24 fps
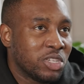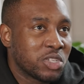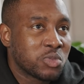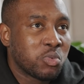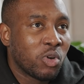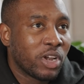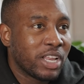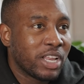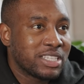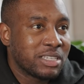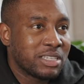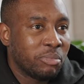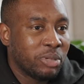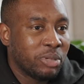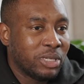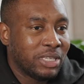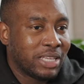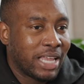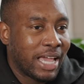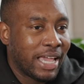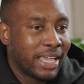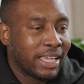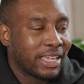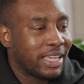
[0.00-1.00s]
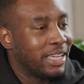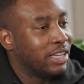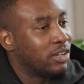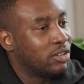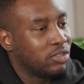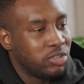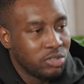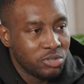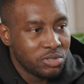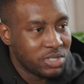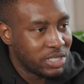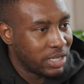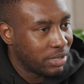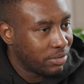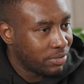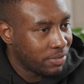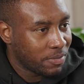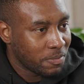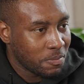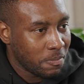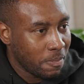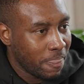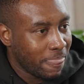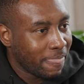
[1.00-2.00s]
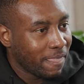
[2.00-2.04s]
we just want it to be like inclusive.